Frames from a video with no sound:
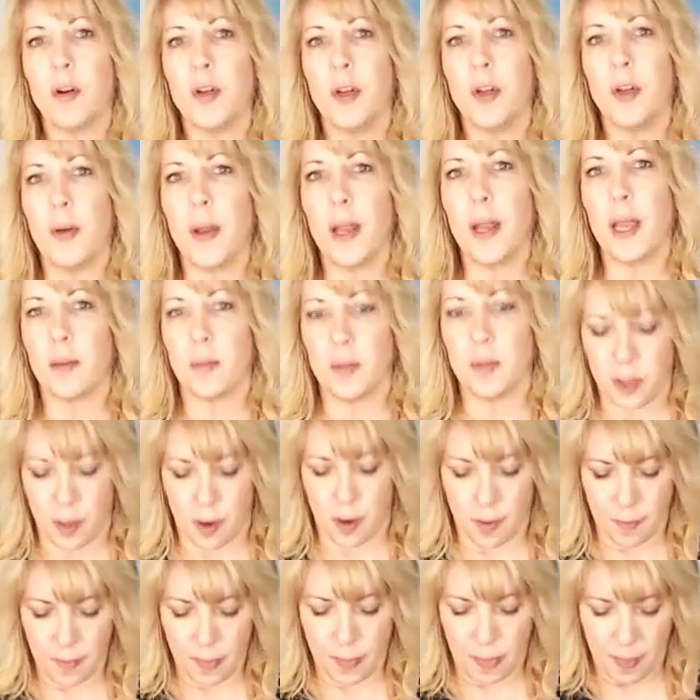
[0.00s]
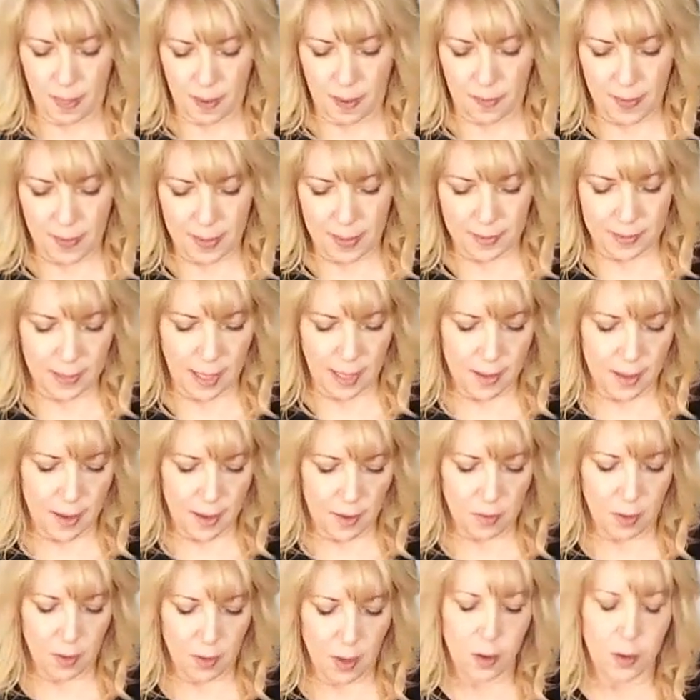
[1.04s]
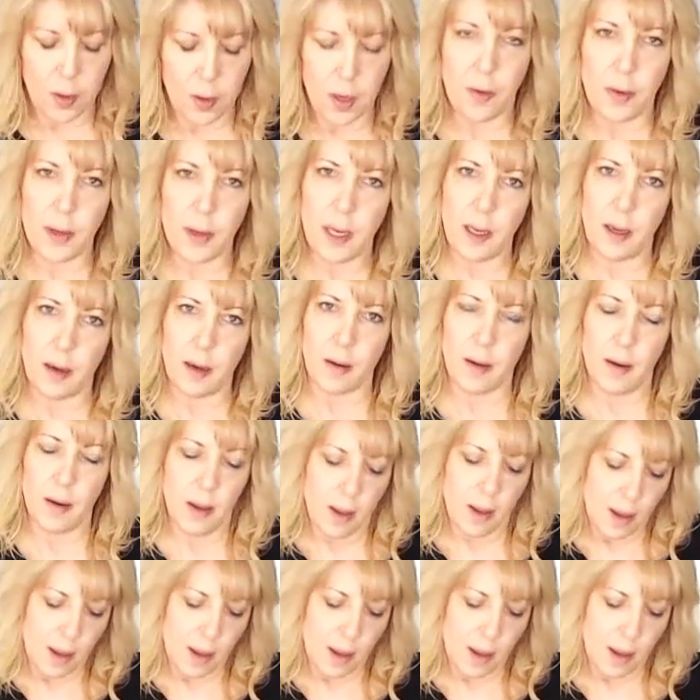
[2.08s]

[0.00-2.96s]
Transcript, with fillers: New Hampshire. And then it's got another logo here.